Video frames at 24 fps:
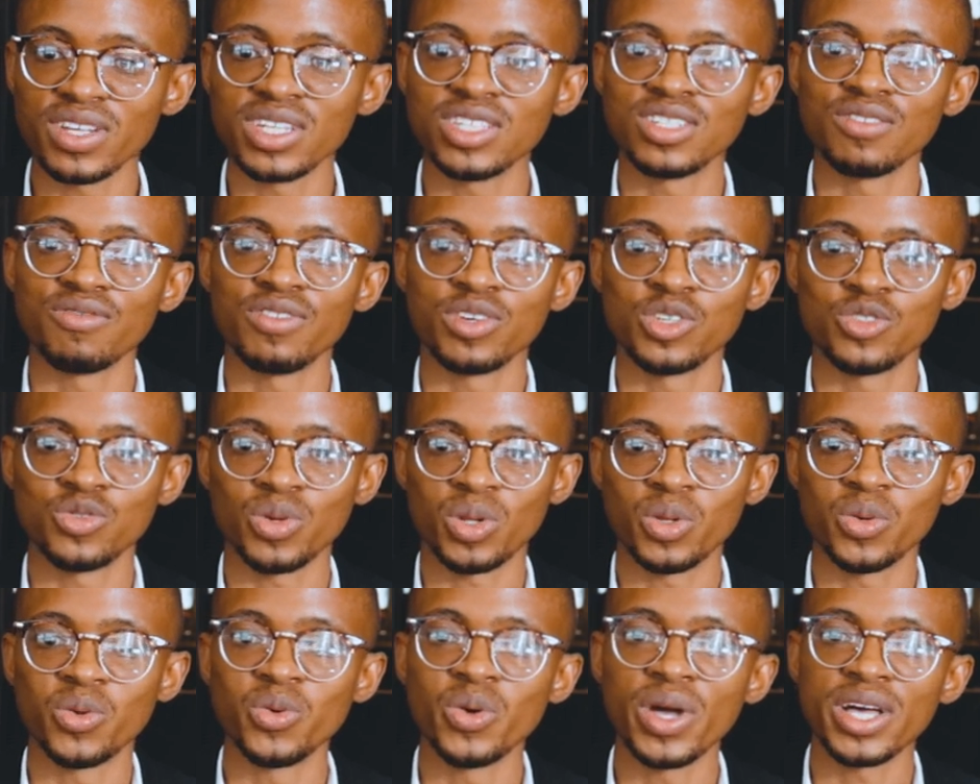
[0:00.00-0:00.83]

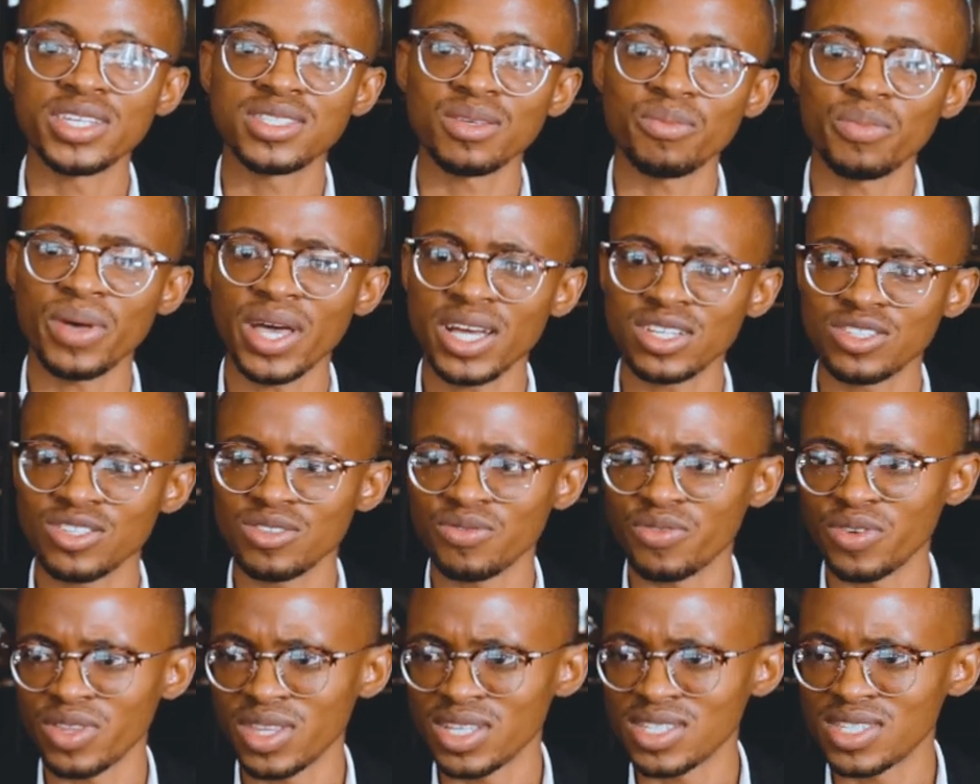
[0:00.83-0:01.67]
individual who has a
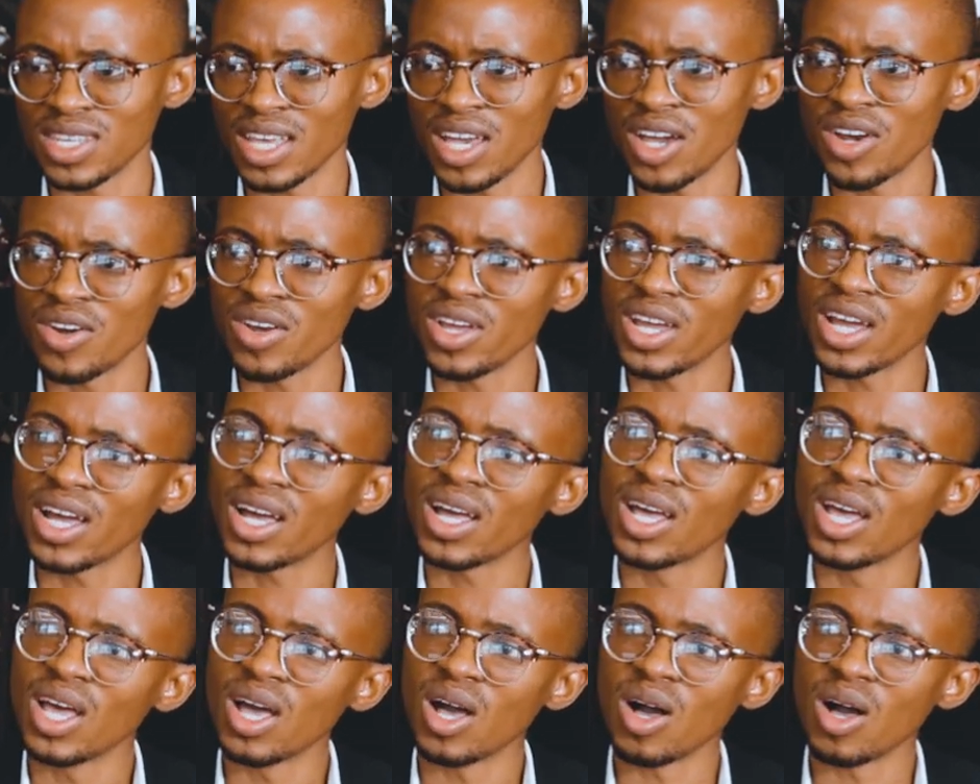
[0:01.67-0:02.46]
passion for this area